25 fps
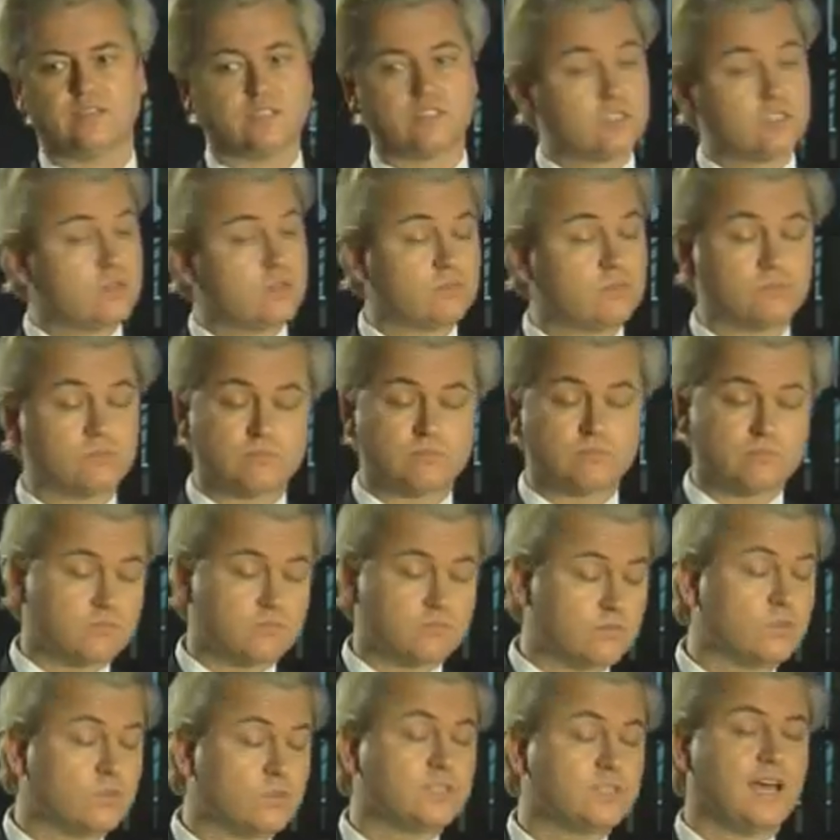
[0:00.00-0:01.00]
So,
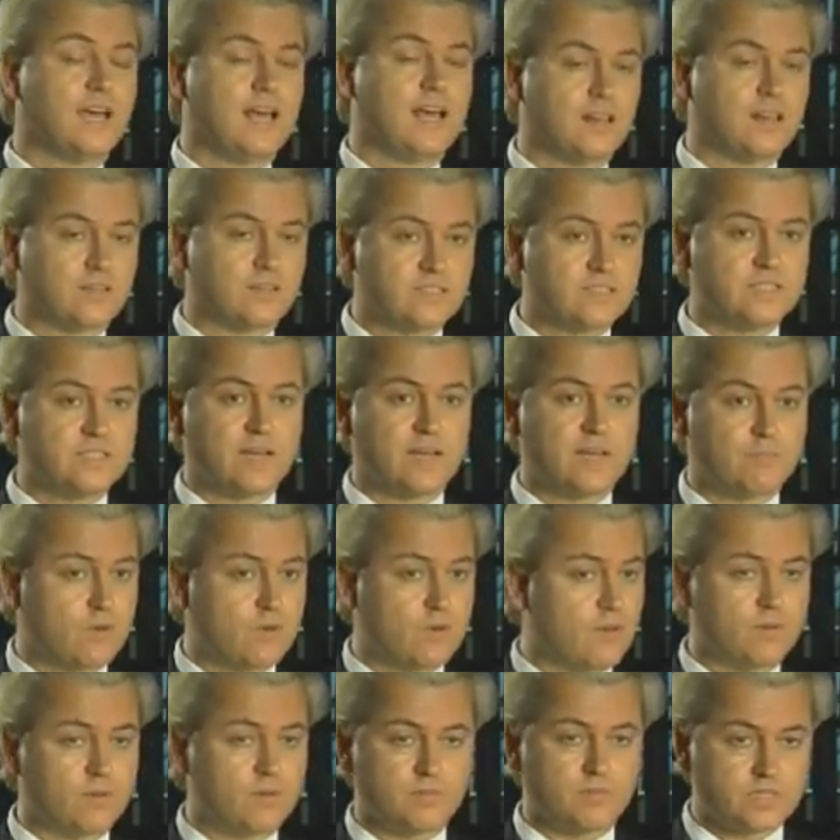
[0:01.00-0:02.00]
what the hell? It's their
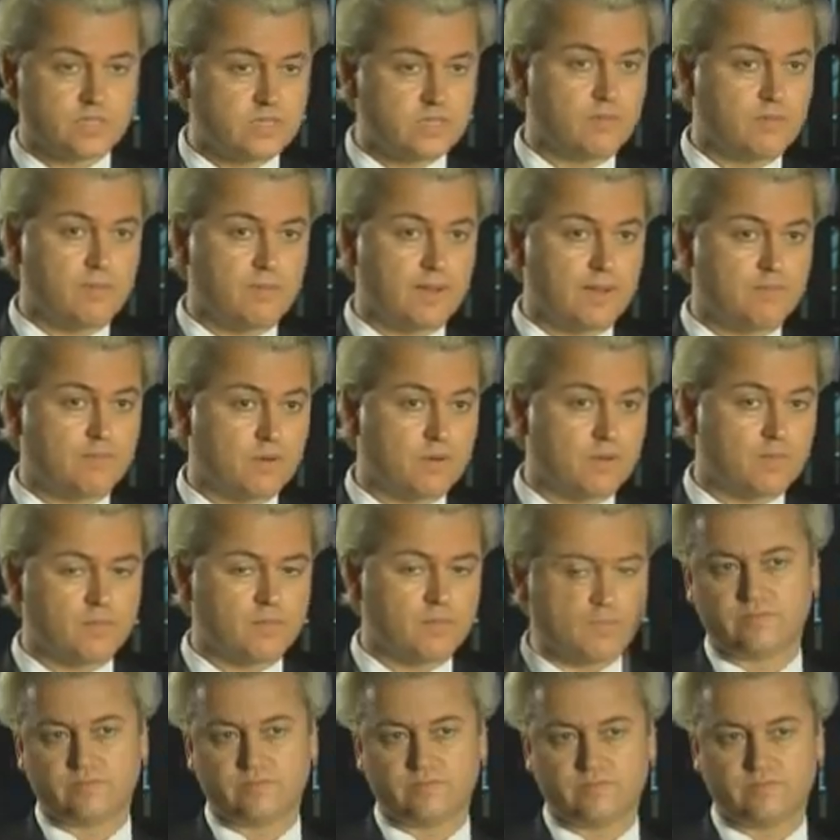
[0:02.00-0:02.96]
problem. It's not my problem.